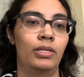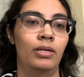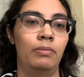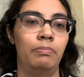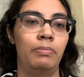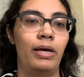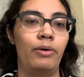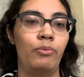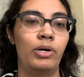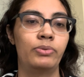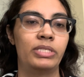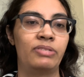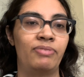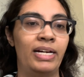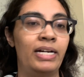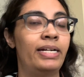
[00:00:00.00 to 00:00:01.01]
But what was
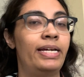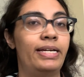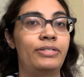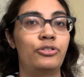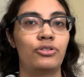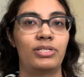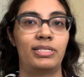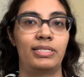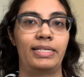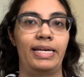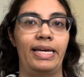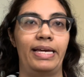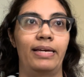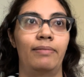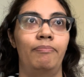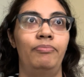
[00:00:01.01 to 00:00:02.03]
very
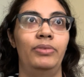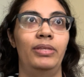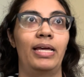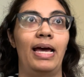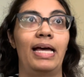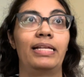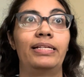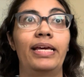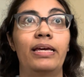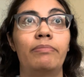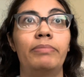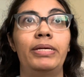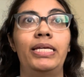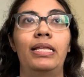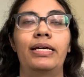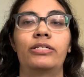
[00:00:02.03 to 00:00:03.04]
interesting, that gave
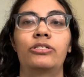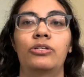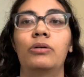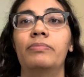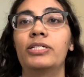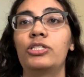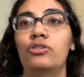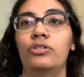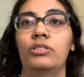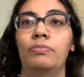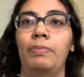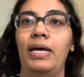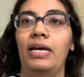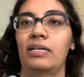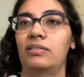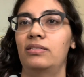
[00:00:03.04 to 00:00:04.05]
me so much
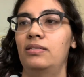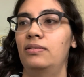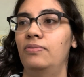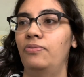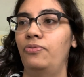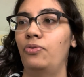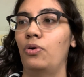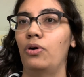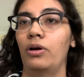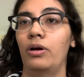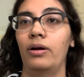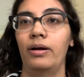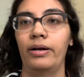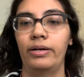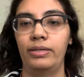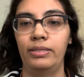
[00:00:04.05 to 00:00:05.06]
respect
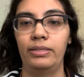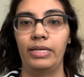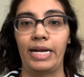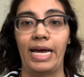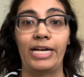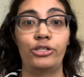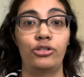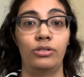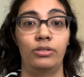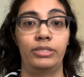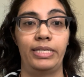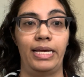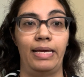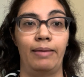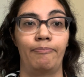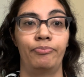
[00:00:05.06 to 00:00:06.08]
for the national
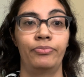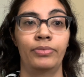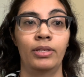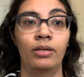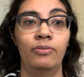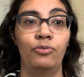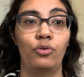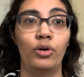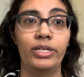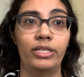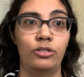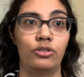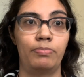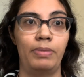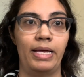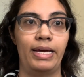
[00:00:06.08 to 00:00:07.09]
team, for
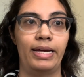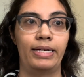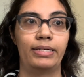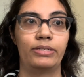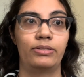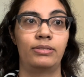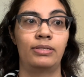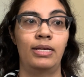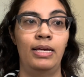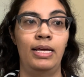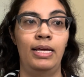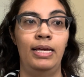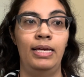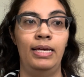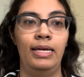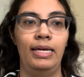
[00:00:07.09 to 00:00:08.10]
those players,
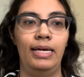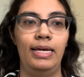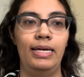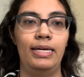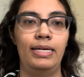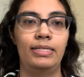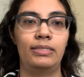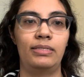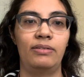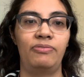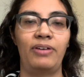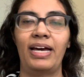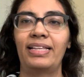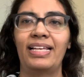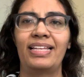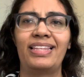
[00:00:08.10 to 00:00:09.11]
is the
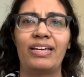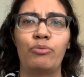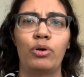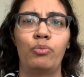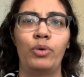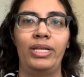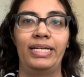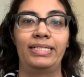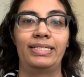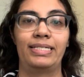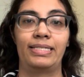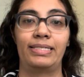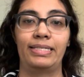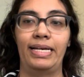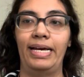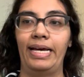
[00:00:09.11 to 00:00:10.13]
fact that they were willing to
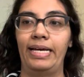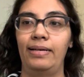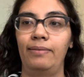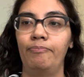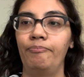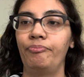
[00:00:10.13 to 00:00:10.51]
stay.